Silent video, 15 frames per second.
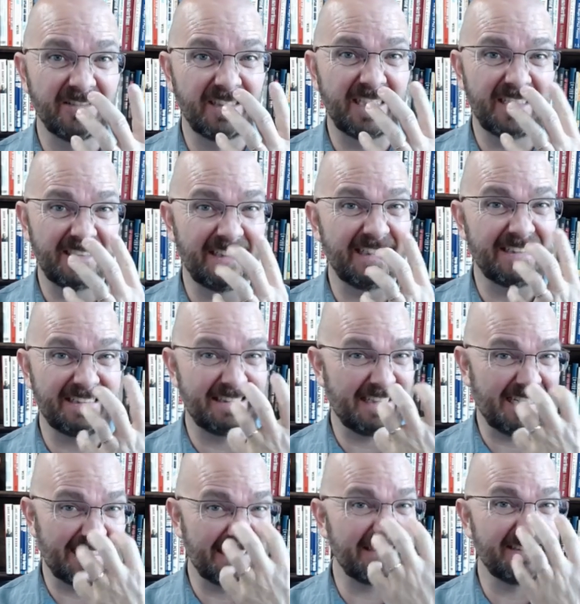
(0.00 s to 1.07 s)
right? It's
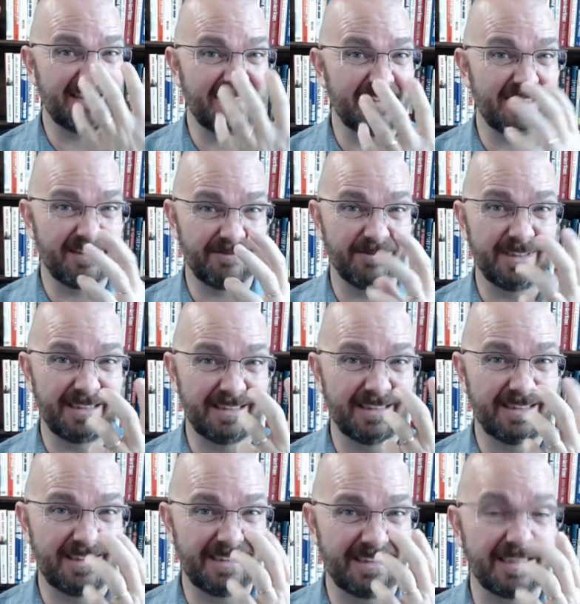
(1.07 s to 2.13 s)
like,
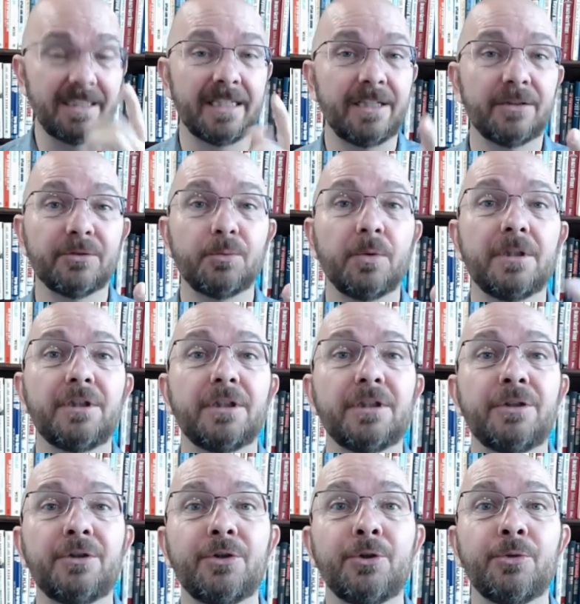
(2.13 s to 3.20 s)
here's what you
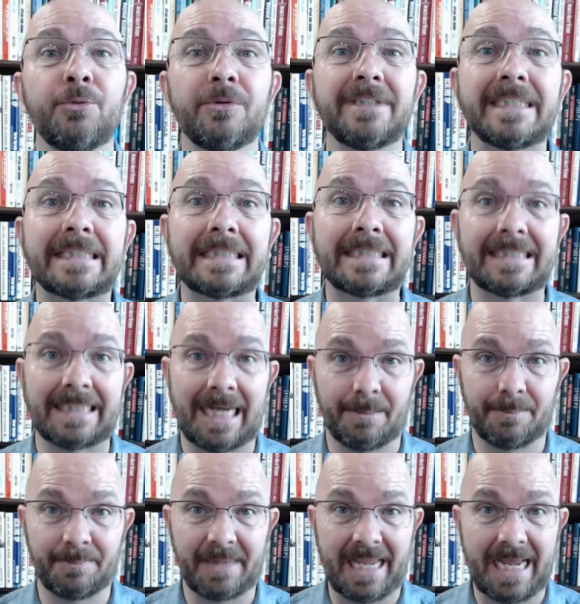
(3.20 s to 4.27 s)
can do to stop
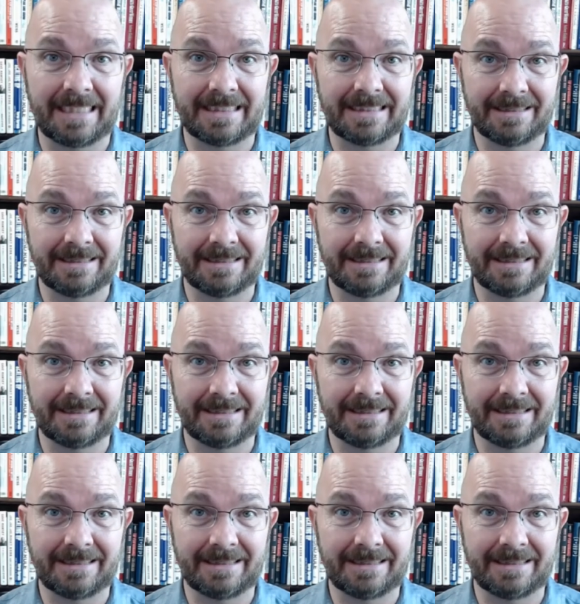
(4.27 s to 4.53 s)
that.